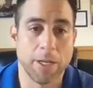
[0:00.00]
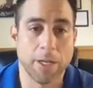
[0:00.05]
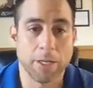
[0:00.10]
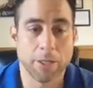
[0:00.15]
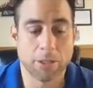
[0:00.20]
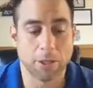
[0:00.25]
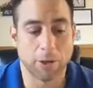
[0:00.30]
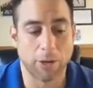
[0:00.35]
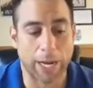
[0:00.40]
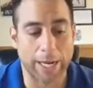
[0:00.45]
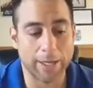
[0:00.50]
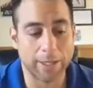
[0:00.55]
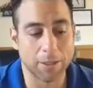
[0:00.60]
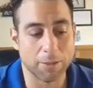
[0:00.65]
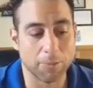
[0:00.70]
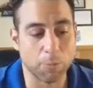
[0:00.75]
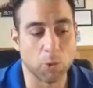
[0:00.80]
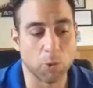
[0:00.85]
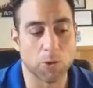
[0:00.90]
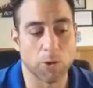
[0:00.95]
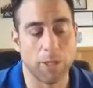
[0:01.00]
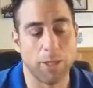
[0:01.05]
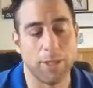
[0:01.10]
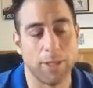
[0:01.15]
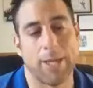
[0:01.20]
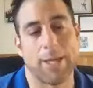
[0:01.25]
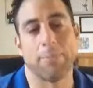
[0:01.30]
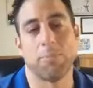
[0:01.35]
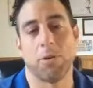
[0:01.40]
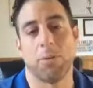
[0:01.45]
So I deal more in
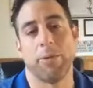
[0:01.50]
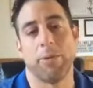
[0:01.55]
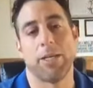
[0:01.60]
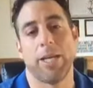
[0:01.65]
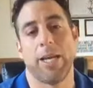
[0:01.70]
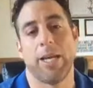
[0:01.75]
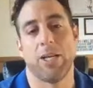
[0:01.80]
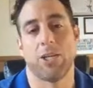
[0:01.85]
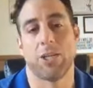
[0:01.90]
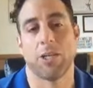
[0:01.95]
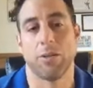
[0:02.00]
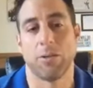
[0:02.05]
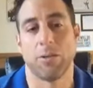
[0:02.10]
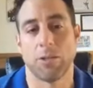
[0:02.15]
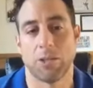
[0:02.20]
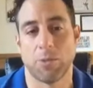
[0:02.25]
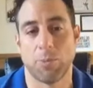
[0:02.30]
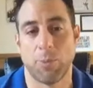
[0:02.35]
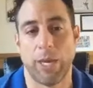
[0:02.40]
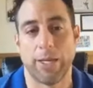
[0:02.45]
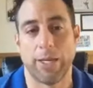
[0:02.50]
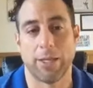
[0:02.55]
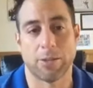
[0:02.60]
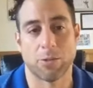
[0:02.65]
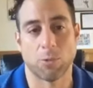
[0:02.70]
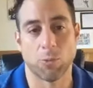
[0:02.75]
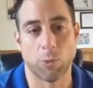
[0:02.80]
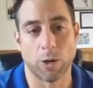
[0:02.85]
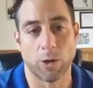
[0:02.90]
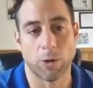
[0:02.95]
the implementational
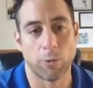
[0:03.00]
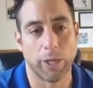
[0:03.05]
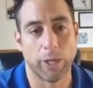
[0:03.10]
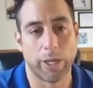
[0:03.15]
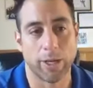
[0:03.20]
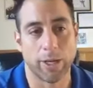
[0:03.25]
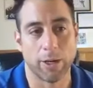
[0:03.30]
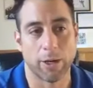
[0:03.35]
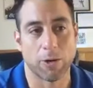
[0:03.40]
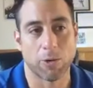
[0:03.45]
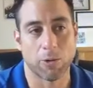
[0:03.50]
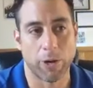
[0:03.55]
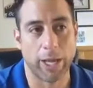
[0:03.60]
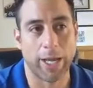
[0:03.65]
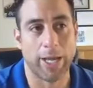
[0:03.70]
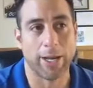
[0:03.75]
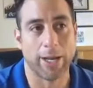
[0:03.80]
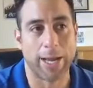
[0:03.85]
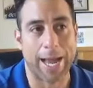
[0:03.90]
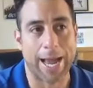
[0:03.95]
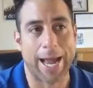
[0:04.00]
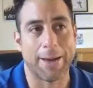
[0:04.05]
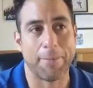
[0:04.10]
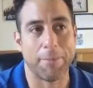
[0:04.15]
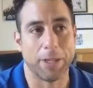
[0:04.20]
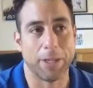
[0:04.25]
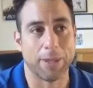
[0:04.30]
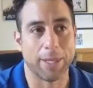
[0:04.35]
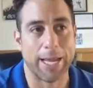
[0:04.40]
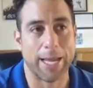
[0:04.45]
space where we can create a
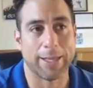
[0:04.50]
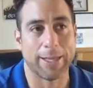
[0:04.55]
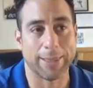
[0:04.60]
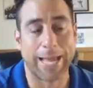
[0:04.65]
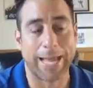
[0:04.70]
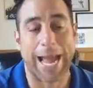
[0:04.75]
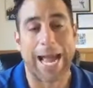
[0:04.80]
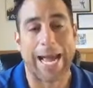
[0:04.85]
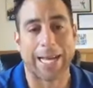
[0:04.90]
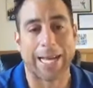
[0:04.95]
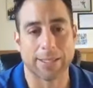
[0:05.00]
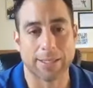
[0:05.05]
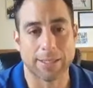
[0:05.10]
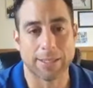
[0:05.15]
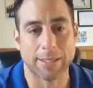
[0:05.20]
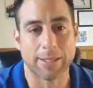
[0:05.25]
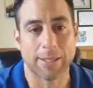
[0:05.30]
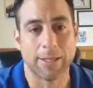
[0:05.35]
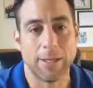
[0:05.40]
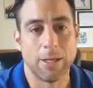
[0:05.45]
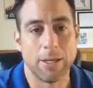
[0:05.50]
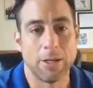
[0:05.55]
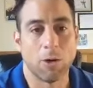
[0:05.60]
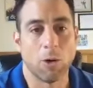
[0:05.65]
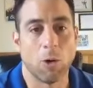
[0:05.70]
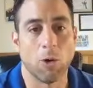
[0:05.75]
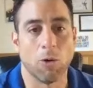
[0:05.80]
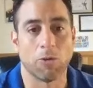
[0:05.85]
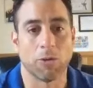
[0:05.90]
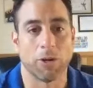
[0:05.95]
habit that lasts
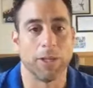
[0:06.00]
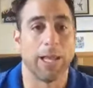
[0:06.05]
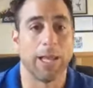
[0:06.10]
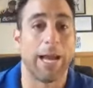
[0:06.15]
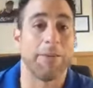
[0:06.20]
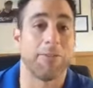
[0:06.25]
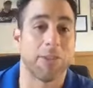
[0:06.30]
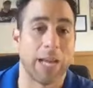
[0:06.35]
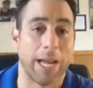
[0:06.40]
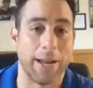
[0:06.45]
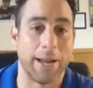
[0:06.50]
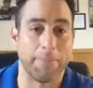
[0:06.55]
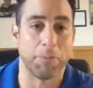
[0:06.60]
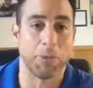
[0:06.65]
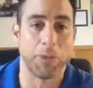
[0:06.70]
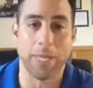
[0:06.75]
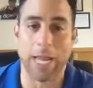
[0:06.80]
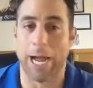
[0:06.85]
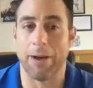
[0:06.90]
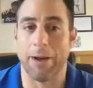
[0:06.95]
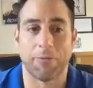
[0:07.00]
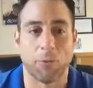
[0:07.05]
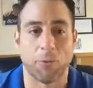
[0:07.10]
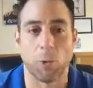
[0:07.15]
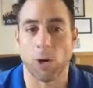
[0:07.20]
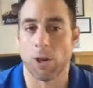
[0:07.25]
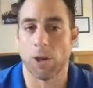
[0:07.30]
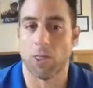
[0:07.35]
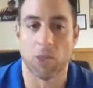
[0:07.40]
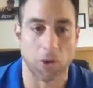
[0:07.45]
over a lifetime, not
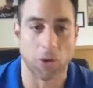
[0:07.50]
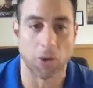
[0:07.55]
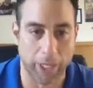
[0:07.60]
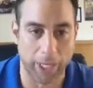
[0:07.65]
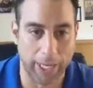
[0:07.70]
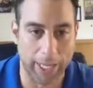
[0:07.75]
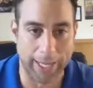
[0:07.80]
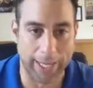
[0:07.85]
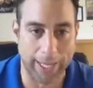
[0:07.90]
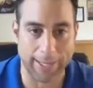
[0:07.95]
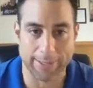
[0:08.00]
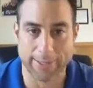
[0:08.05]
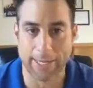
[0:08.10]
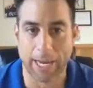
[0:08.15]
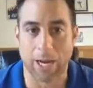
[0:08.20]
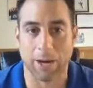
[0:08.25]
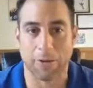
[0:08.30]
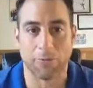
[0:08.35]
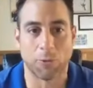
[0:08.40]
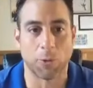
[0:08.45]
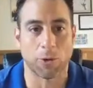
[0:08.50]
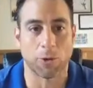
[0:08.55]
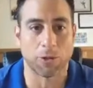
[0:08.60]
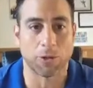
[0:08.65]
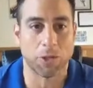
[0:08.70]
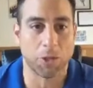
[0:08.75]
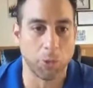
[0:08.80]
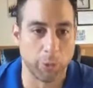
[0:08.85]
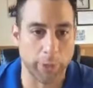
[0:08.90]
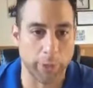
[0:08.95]
for 30 days, not for
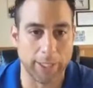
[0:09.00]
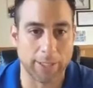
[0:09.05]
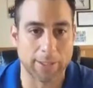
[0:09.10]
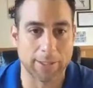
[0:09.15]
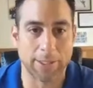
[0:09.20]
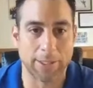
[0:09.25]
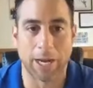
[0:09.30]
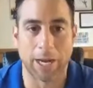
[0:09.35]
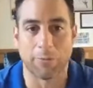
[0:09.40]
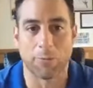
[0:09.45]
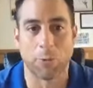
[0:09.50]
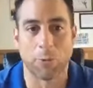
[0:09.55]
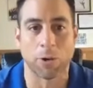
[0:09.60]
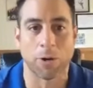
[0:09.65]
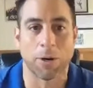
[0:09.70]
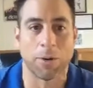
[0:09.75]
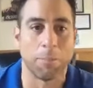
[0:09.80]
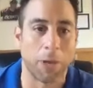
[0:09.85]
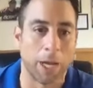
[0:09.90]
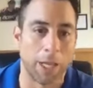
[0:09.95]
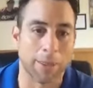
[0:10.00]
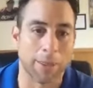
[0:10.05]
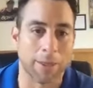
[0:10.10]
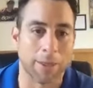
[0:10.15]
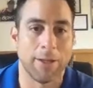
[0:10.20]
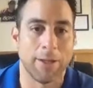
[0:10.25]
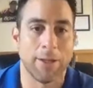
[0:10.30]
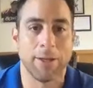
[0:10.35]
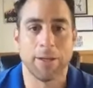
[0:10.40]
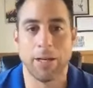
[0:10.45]
2 weeks, not for a month,
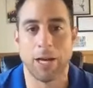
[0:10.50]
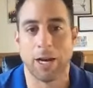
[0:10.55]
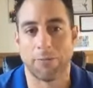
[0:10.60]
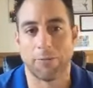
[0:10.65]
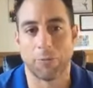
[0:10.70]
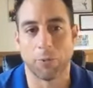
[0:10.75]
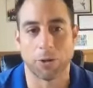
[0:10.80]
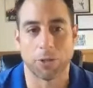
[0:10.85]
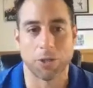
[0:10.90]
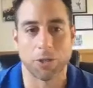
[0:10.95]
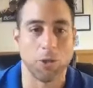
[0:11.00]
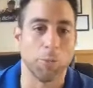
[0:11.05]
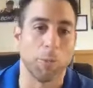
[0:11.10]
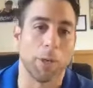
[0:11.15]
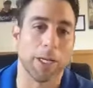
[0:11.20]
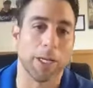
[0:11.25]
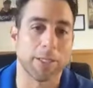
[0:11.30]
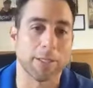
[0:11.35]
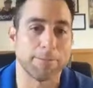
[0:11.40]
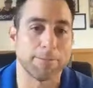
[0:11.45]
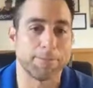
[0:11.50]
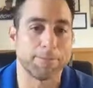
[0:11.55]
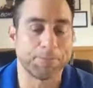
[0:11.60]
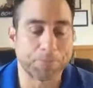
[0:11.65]
not for 2 months.